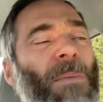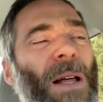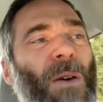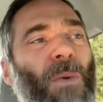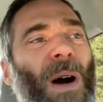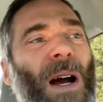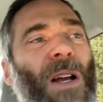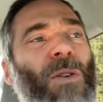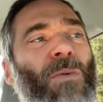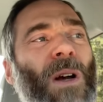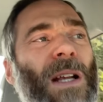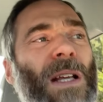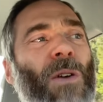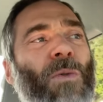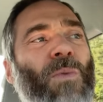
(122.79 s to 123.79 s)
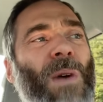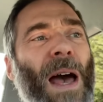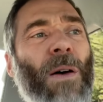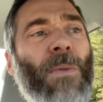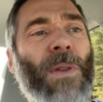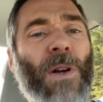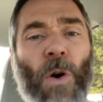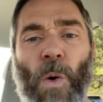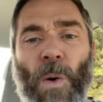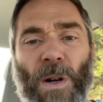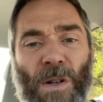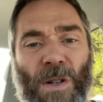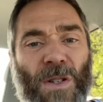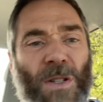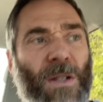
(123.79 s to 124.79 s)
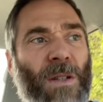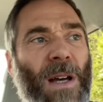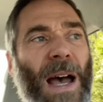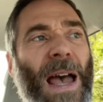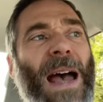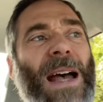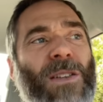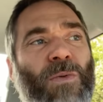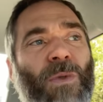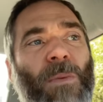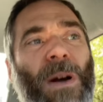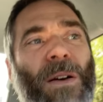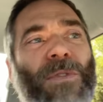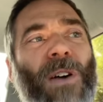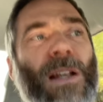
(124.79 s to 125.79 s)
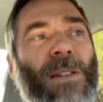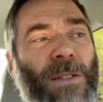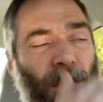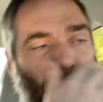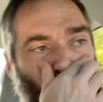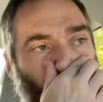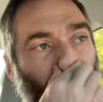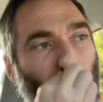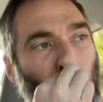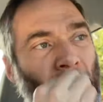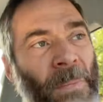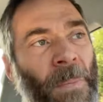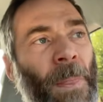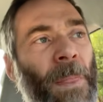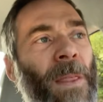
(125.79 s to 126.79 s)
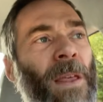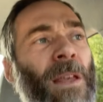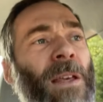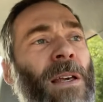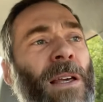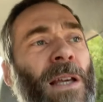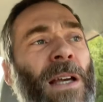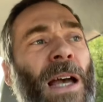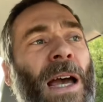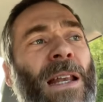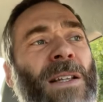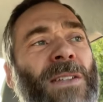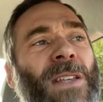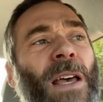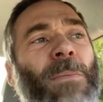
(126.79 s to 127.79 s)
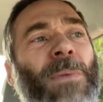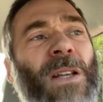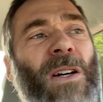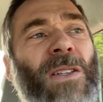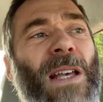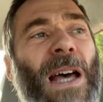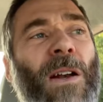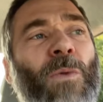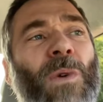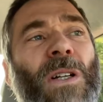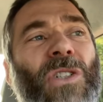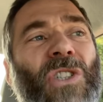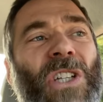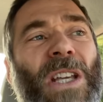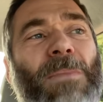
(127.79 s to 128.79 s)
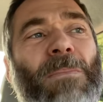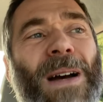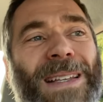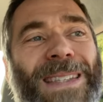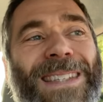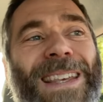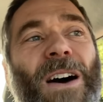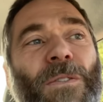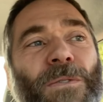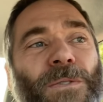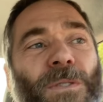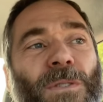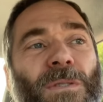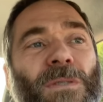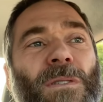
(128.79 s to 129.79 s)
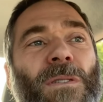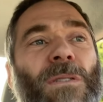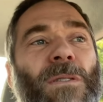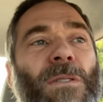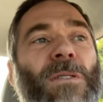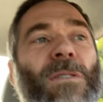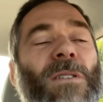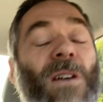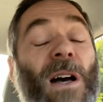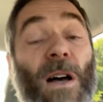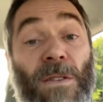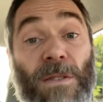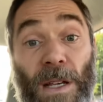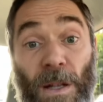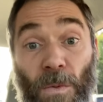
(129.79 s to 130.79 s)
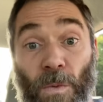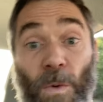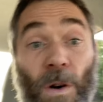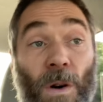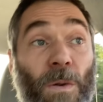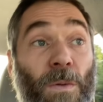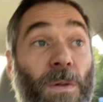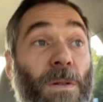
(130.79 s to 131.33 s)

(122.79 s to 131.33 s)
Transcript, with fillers: like, why are you running around the corners? I asked one of my friends. And he said, because I don't want to cheat myself. I was like, whoa.